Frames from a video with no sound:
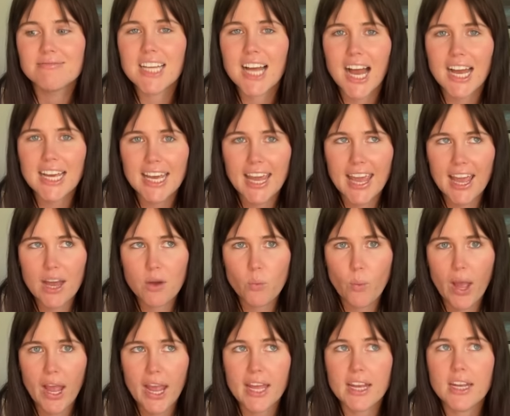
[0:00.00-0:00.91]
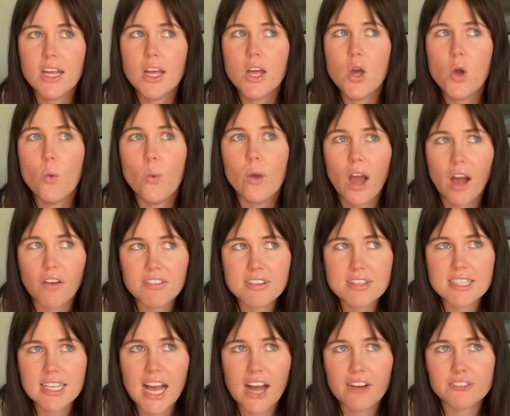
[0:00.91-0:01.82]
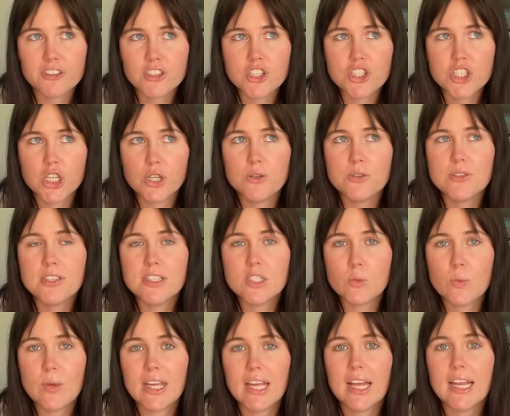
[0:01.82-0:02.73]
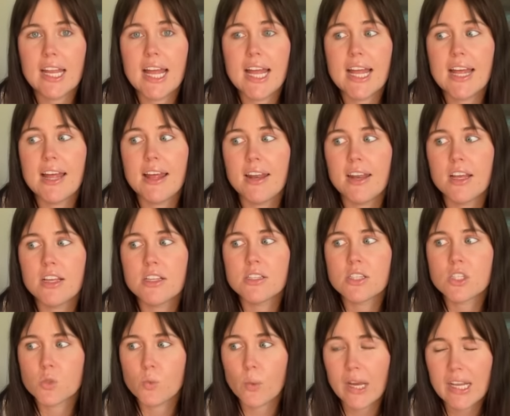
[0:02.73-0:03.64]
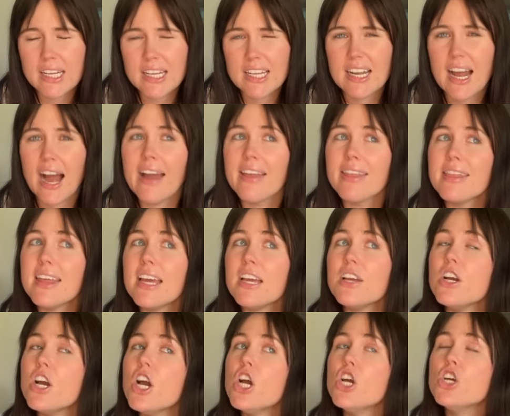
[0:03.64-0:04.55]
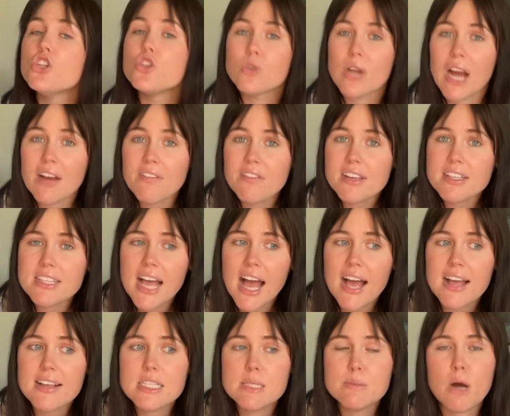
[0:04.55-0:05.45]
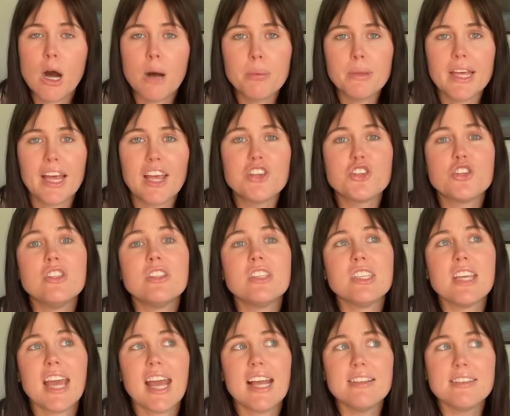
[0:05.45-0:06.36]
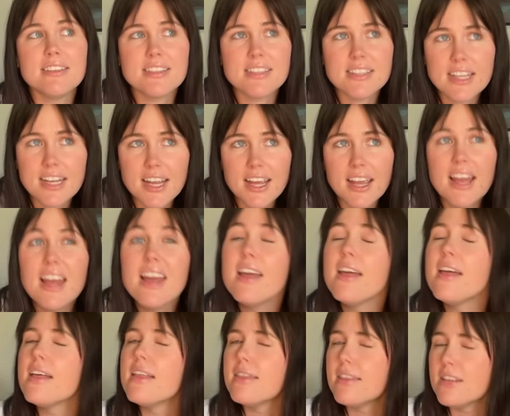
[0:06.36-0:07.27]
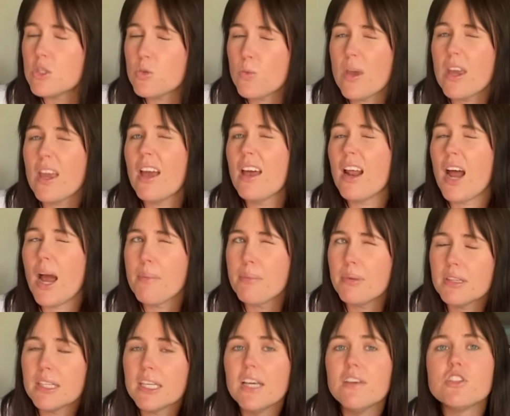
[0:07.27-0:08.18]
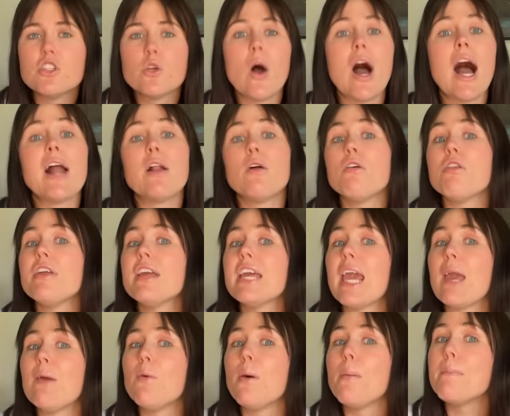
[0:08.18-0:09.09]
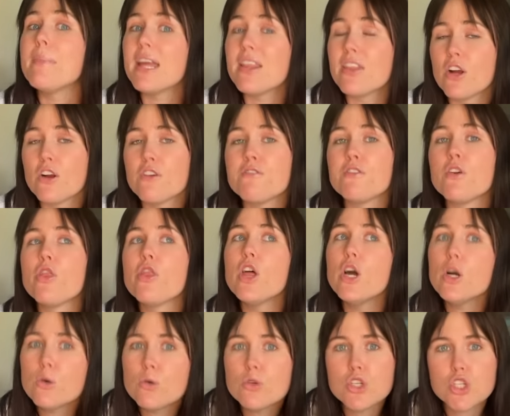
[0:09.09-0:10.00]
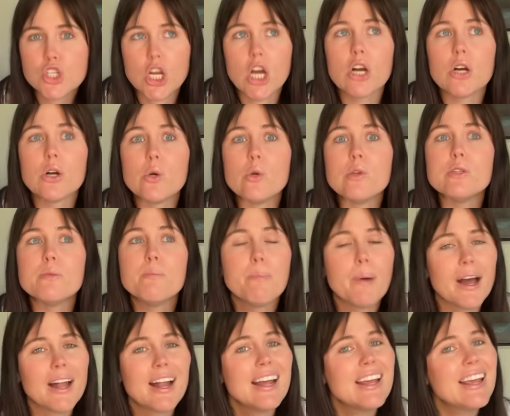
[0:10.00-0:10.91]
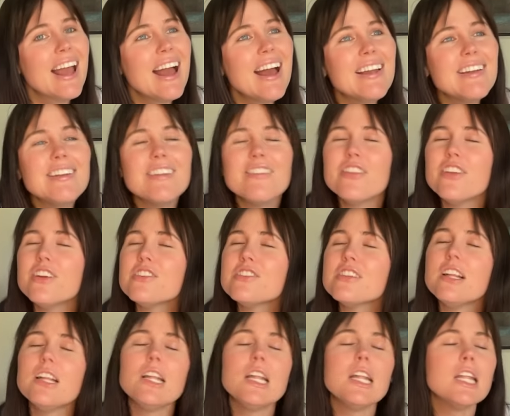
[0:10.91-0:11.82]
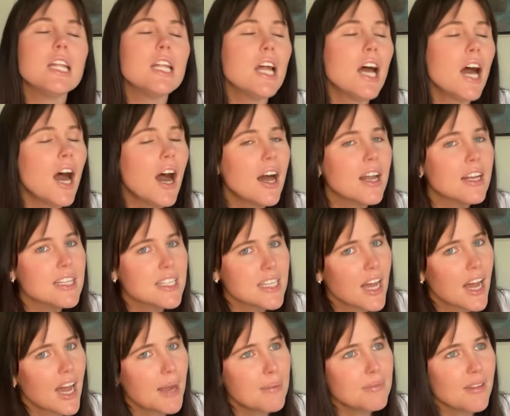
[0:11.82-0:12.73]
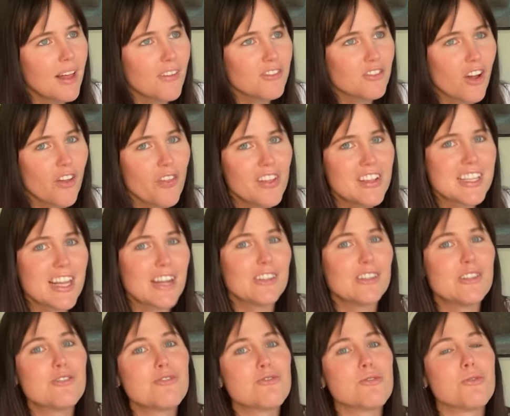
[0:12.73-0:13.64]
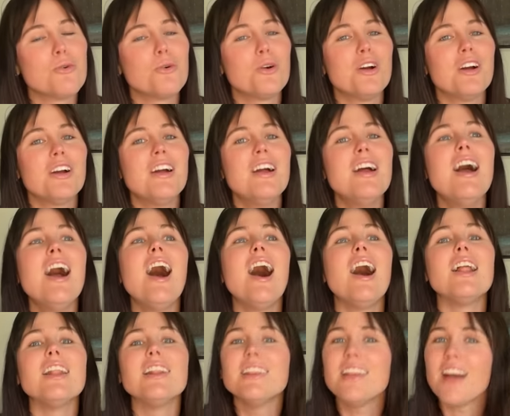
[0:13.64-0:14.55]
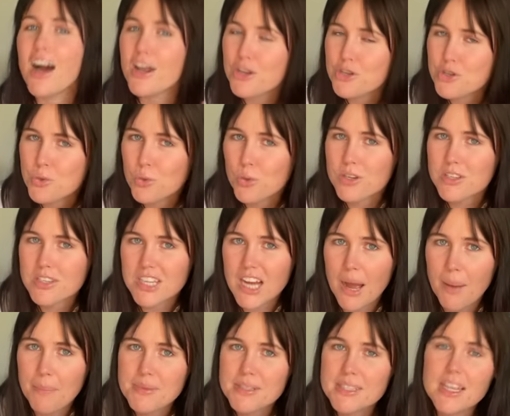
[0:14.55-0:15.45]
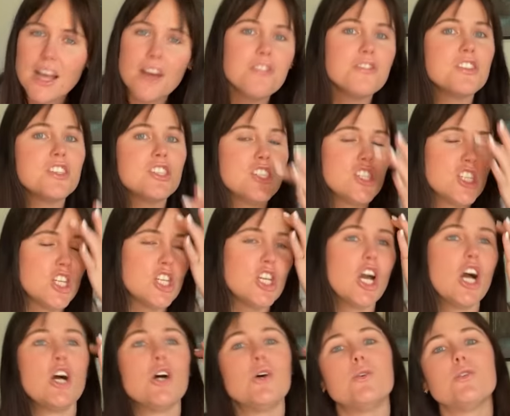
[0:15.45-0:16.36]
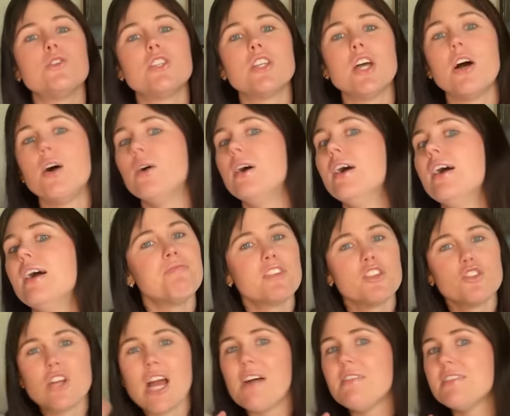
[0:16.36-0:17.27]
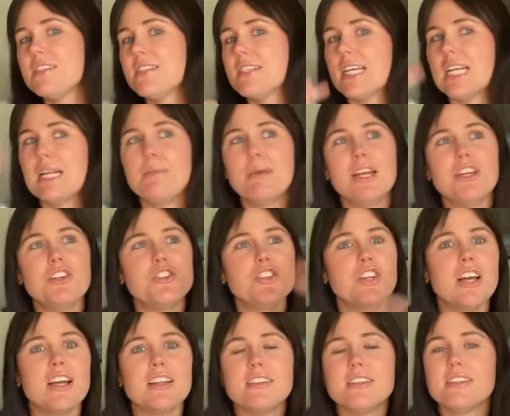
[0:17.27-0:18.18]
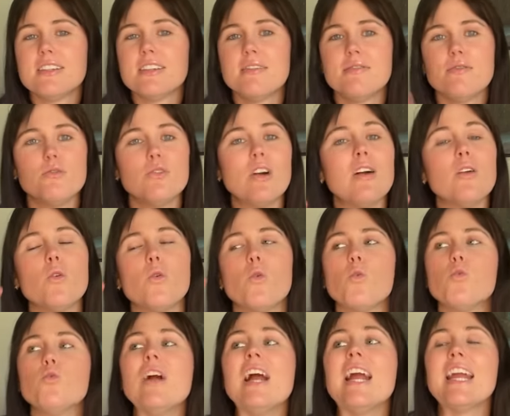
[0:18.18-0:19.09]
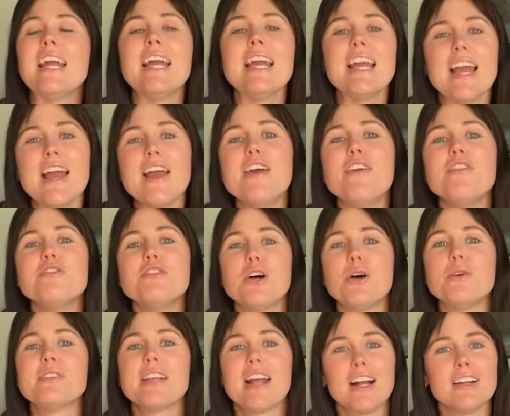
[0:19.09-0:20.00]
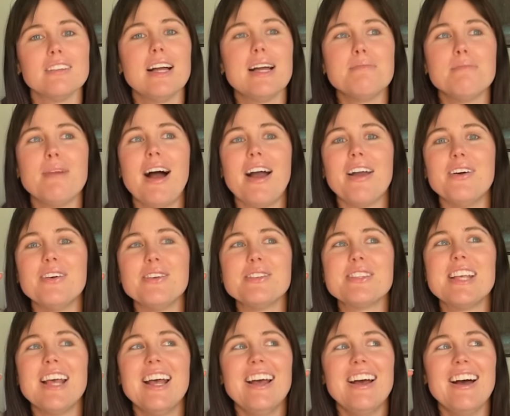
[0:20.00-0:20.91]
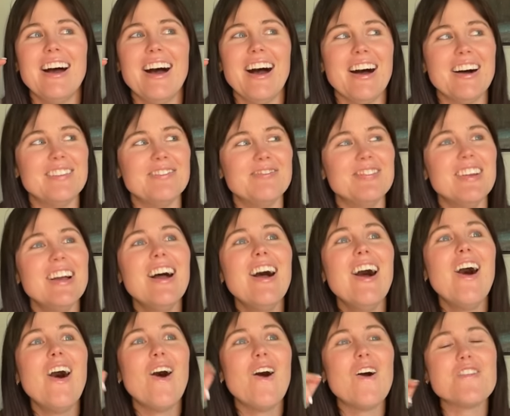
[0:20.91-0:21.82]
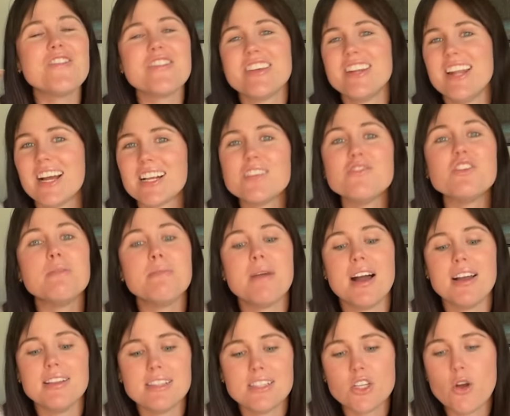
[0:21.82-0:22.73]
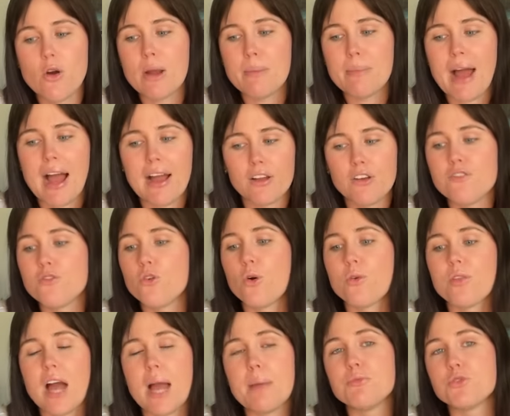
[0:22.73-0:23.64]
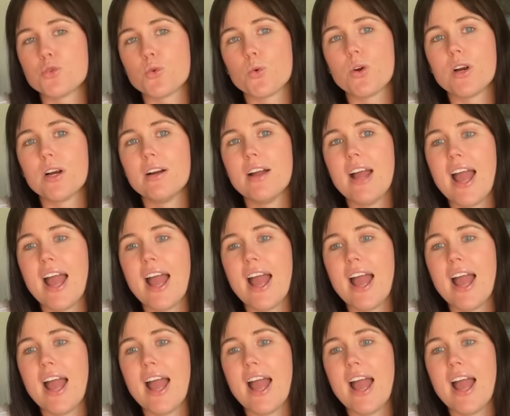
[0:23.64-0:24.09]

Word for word: I can't wait. We obviously have her shows this weekend in Sweden. I think Travis has some obligations in Kansas City this weekend, I believe, so I don't think he will be there for those shows. But again, there's a lot of time left on this Eras tour, a lot of tour stops left to go. So Travis is going to be just r- raking in those airline miles um, over the next few months, going back and forth, I'm sure.